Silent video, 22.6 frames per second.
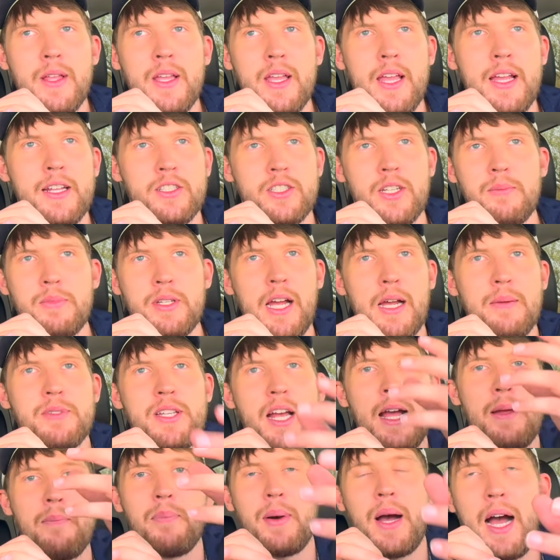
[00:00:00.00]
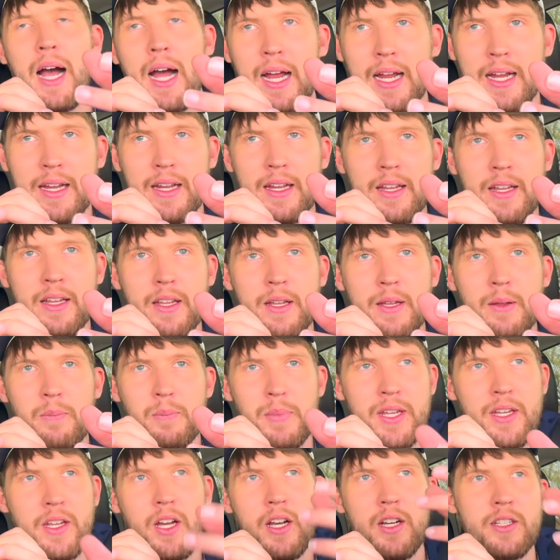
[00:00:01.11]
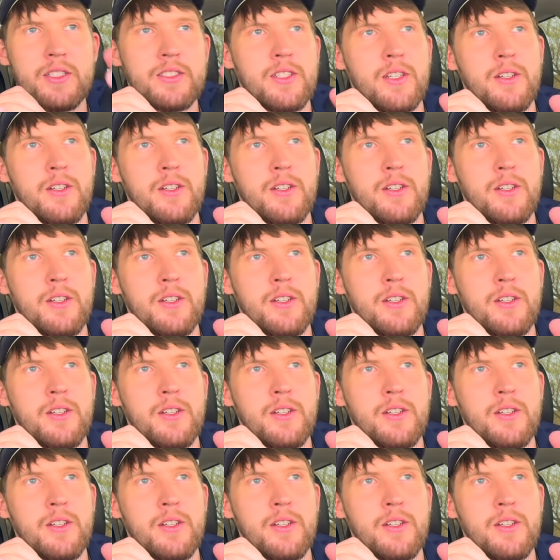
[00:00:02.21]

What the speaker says: and sometimes I buy because